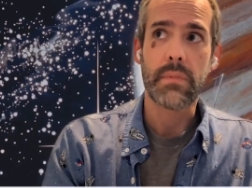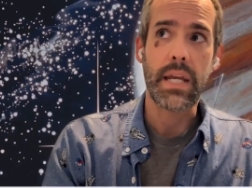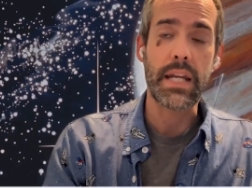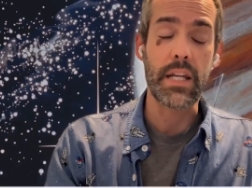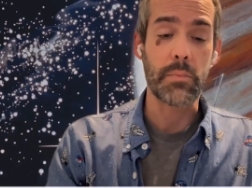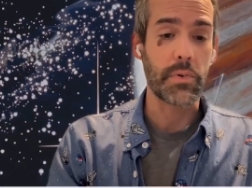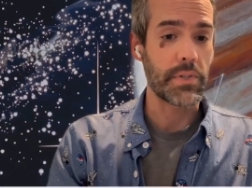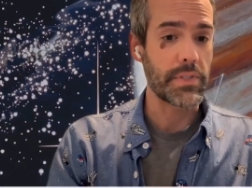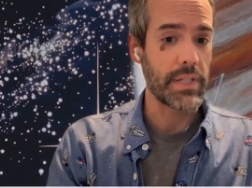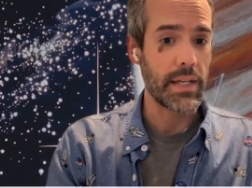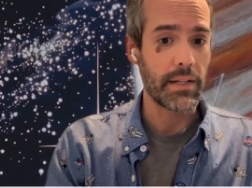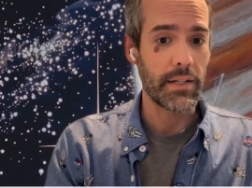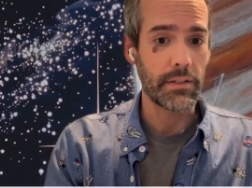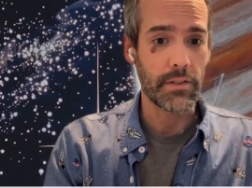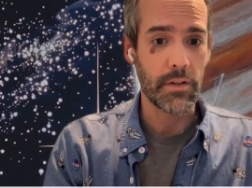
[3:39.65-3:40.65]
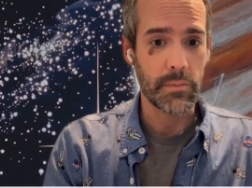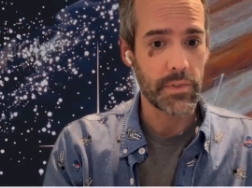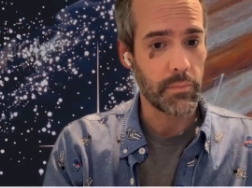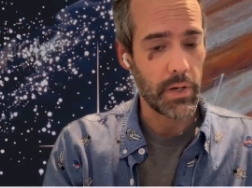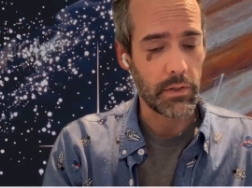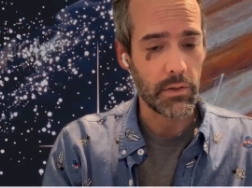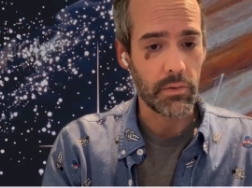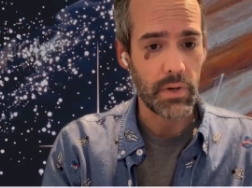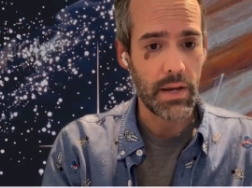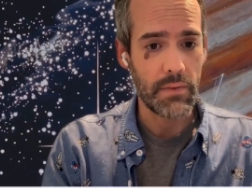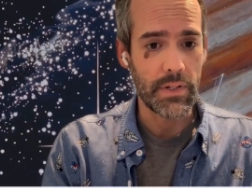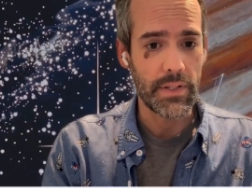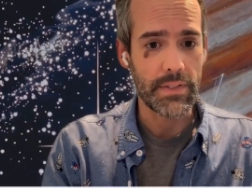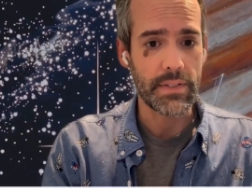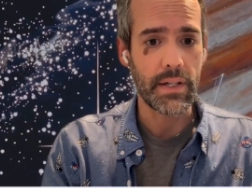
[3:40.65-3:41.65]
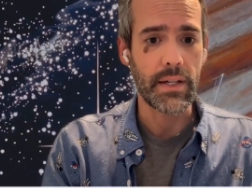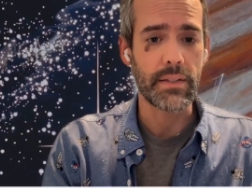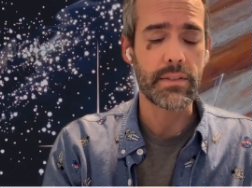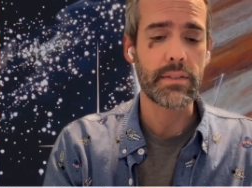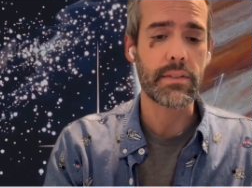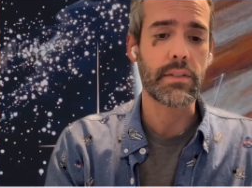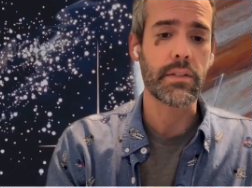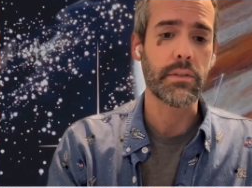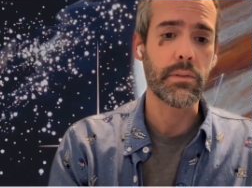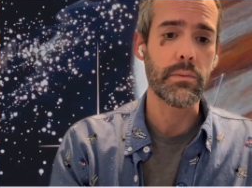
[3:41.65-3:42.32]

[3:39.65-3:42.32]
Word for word: eighty percent in terms of microgravity science